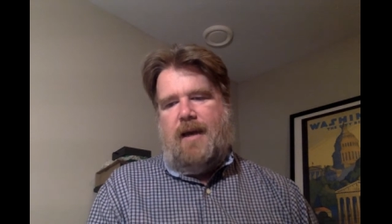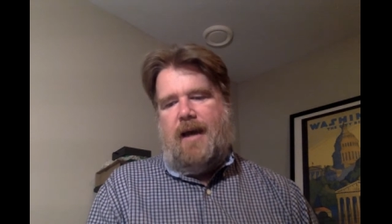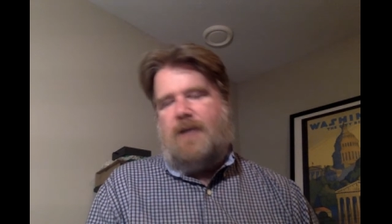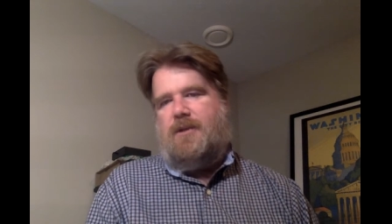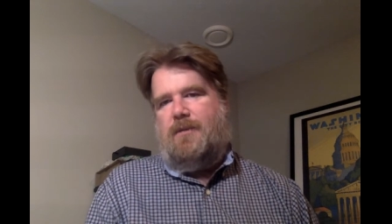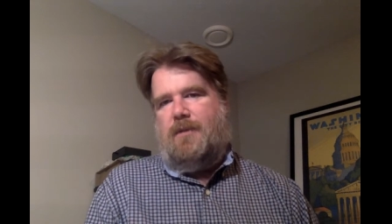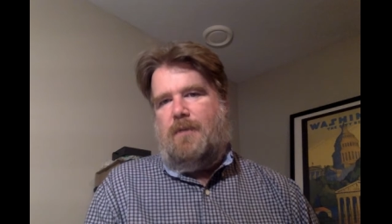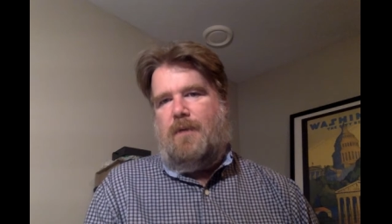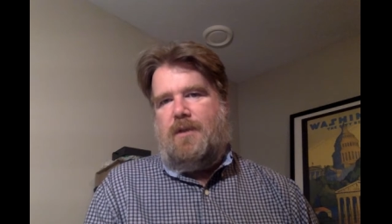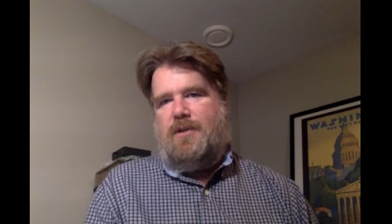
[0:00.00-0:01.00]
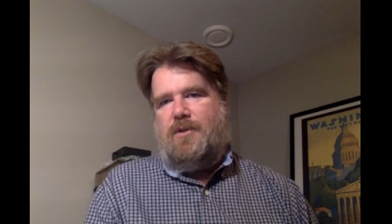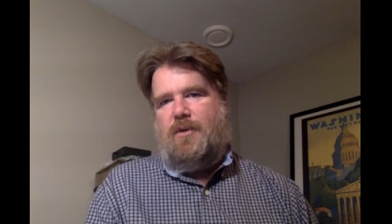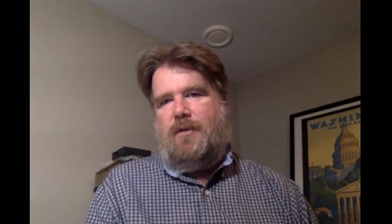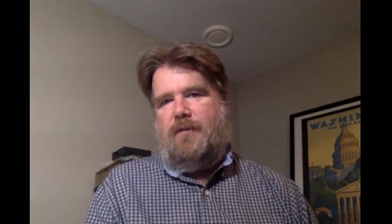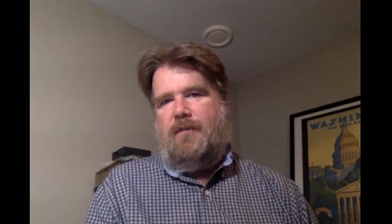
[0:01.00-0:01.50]
actually really wants to
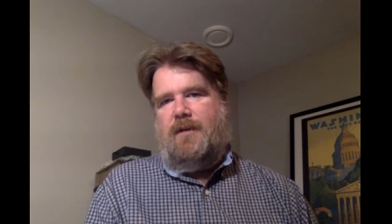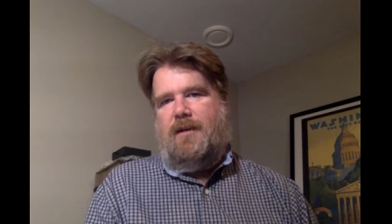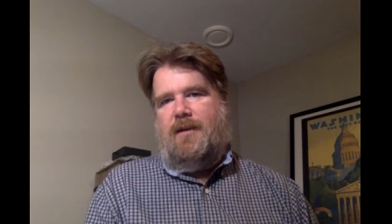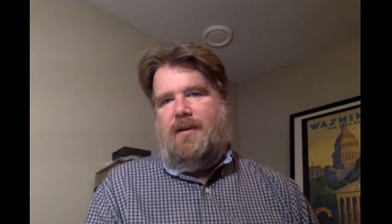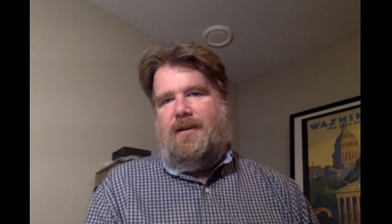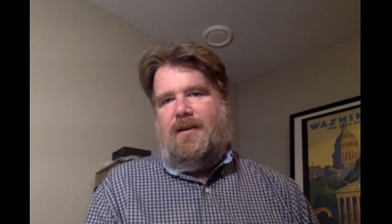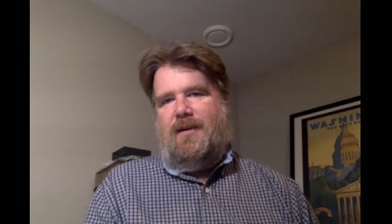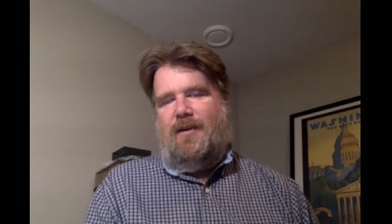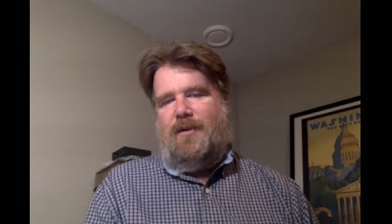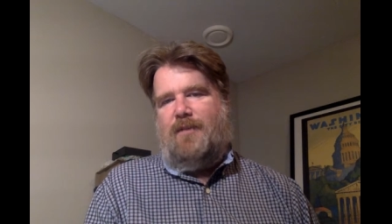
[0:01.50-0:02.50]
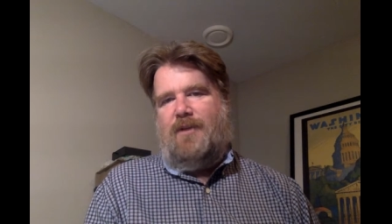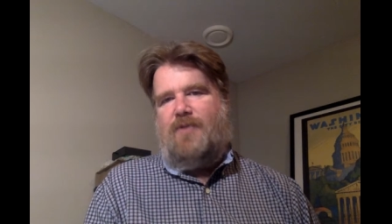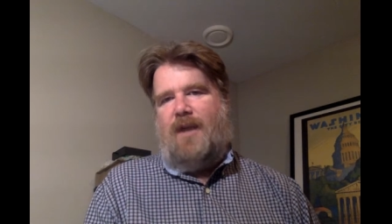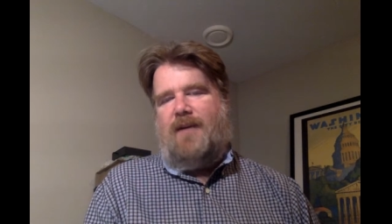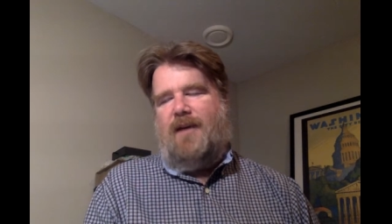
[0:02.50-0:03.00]
sort of ultimately
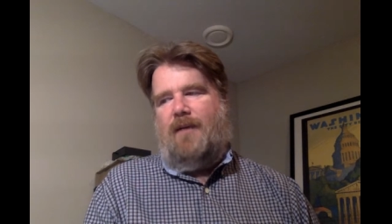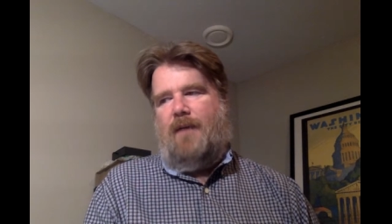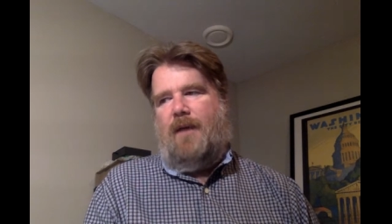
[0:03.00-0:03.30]
track down, right?